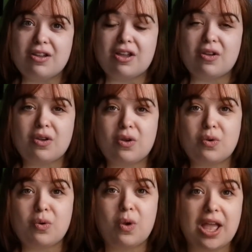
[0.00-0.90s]

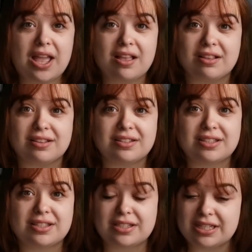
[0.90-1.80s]
Well,
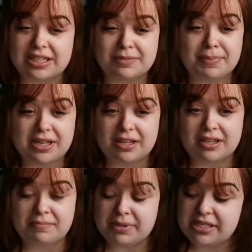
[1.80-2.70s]
it's been
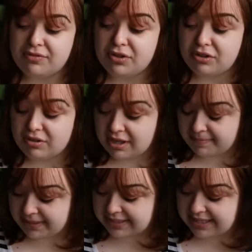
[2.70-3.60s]
a busy few
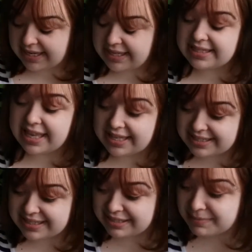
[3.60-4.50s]
couple of days,
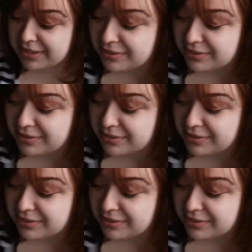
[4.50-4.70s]
hasn't it, my